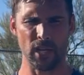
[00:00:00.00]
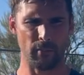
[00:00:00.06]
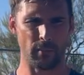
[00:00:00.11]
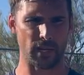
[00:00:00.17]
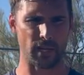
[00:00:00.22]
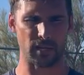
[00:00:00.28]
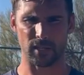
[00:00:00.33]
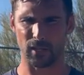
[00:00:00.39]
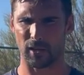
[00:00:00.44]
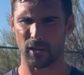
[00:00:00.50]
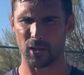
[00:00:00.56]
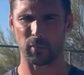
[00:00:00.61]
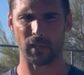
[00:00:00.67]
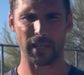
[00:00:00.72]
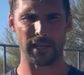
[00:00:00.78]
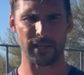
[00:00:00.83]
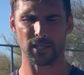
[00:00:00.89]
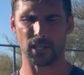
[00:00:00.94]
Because a lot of
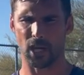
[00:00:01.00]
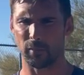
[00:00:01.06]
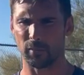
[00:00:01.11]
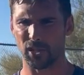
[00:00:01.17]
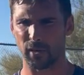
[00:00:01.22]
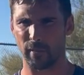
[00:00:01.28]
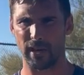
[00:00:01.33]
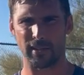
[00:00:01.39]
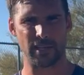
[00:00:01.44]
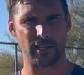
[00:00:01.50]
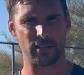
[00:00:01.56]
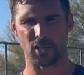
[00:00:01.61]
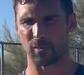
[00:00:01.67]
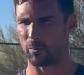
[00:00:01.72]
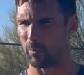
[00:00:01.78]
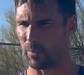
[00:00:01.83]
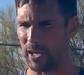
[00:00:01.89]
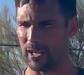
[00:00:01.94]
players come to me and they're
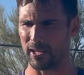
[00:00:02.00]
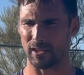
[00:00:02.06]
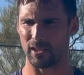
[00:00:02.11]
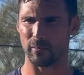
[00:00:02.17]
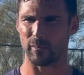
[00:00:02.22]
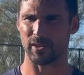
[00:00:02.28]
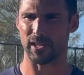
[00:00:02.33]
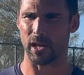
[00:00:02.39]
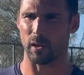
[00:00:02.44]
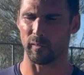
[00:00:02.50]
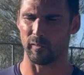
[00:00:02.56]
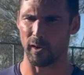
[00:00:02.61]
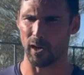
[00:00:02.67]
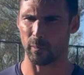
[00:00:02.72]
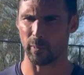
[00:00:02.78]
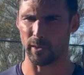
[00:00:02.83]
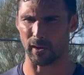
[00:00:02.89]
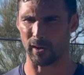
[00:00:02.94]
just beating themselves
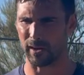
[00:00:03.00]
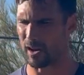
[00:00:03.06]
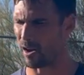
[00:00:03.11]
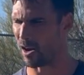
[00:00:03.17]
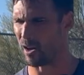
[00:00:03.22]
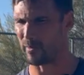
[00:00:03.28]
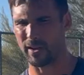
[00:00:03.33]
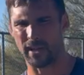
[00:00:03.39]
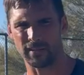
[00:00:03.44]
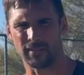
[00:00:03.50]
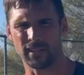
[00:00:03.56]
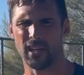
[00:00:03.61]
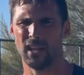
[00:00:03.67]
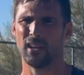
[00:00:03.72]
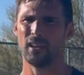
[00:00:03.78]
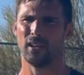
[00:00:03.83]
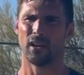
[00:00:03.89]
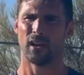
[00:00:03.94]
up and they're like, oh man,
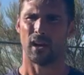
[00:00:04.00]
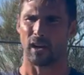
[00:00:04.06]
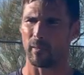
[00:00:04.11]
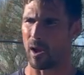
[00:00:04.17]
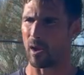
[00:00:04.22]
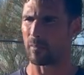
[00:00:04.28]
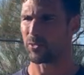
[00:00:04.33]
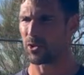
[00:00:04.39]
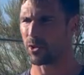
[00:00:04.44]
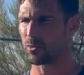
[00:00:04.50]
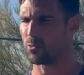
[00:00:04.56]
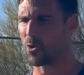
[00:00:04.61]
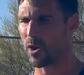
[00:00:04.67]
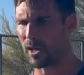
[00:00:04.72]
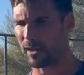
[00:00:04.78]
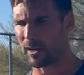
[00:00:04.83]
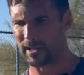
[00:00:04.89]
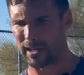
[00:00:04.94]
I'm doing
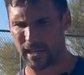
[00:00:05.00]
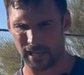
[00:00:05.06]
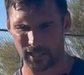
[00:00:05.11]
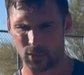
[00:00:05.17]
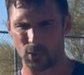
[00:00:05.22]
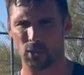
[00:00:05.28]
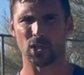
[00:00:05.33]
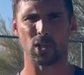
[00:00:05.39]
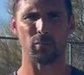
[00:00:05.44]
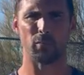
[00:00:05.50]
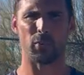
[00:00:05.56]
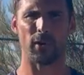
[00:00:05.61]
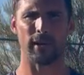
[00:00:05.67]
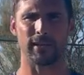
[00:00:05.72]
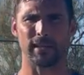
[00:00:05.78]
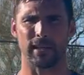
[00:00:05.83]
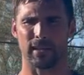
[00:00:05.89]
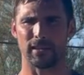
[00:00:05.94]
well, I get into a good
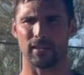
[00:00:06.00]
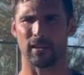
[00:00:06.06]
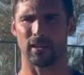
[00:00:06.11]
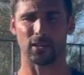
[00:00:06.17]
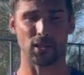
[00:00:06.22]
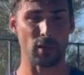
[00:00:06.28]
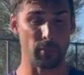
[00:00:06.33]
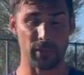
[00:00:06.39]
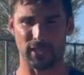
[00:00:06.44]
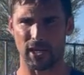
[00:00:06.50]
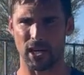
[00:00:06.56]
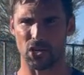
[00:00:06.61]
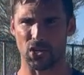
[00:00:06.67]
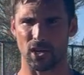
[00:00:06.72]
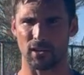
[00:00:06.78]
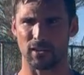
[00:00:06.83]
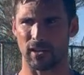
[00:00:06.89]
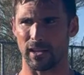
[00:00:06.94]
point in a good
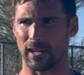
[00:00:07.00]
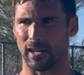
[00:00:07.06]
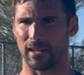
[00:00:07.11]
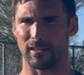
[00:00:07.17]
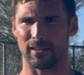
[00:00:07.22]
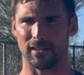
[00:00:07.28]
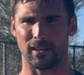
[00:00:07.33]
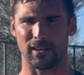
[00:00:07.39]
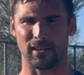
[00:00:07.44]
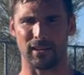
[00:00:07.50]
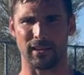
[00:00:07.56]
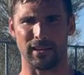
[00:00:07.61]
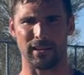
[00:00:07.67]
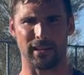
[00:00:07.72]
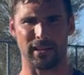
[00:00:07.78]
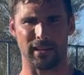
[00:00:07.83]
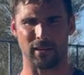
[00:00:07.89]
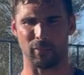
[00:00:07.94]
position in
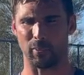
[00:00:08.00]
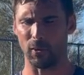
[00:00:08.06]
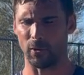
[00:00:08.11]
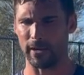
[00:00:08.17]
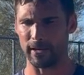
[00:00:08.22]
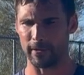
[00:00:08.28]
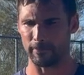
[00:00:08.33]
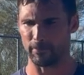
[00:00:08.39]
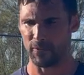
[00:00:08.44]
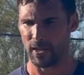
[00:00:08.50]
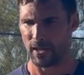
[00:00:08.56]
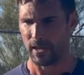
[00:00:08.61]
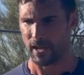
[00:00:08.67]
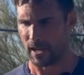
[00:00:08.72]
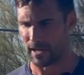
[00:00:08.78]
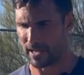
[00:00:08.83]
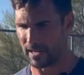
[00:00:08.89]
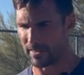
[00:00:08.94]
a point,
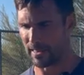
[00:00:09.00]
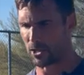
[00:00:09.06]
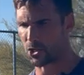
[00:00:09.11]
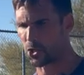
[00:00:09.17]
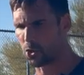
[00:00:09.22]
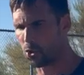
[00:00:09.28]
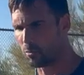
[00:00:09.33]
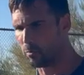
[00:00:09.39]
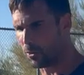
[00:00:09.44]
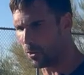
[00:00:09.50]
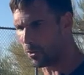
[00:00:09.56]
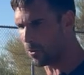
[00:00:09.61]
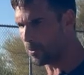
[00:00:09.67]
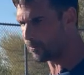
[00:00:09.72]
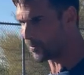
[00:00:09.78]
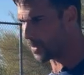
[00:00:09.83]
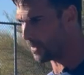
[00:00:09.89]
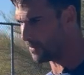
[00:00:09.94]
I get that short
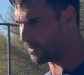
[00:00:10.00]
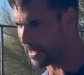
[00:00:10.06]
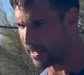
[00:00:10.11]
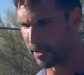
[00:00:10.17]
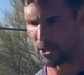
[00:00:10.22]
ball, and then